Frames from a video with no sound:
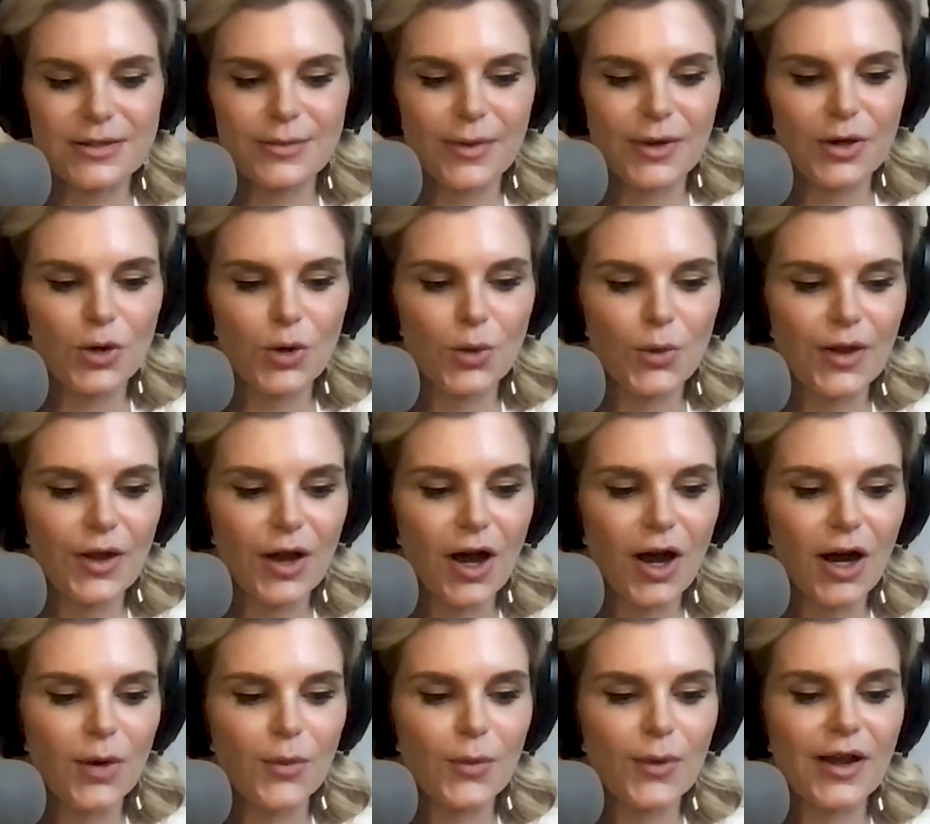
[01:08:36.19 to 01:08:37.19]
be who we
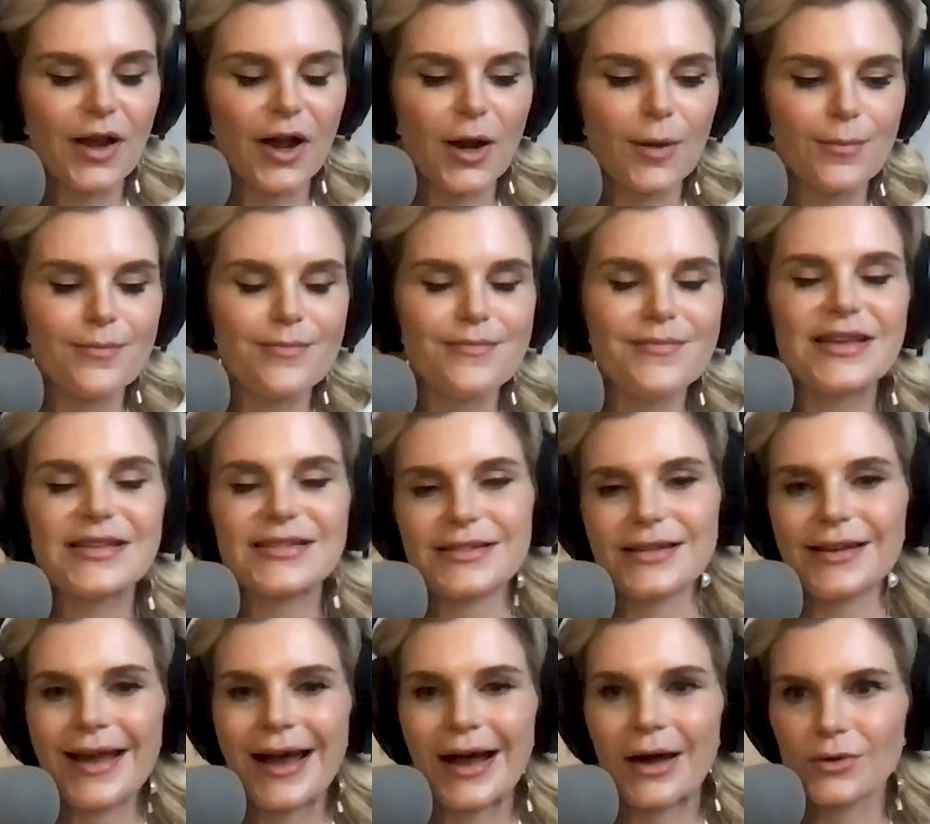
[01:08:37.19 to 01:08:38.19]
are
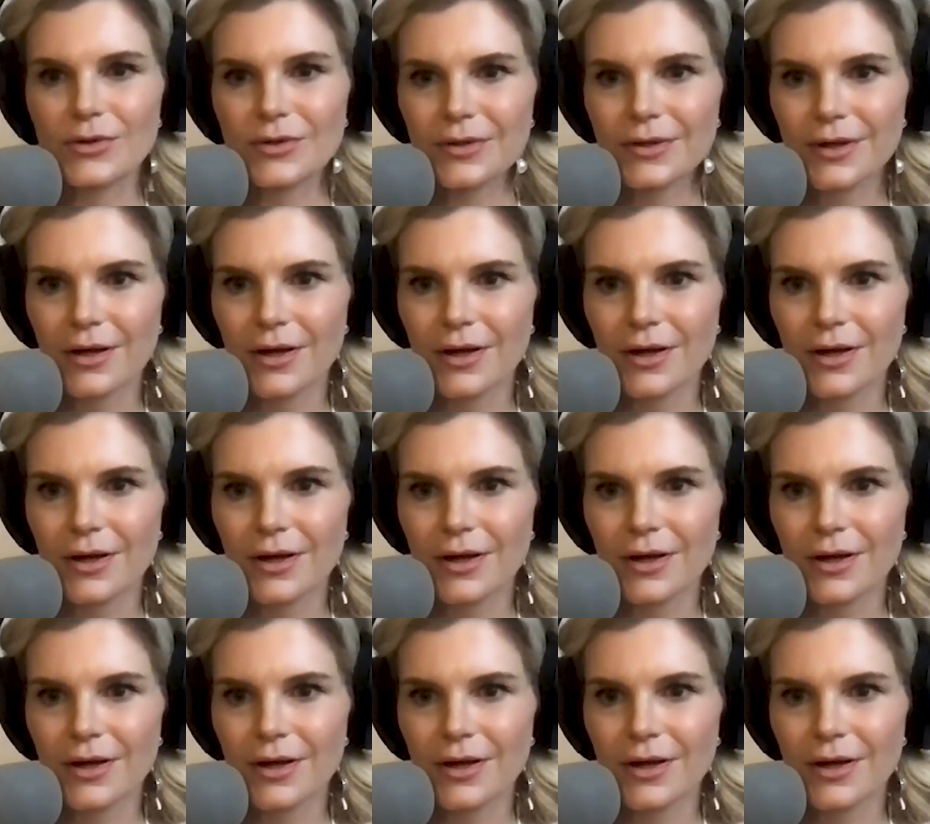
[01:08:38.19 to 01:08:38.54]
missing out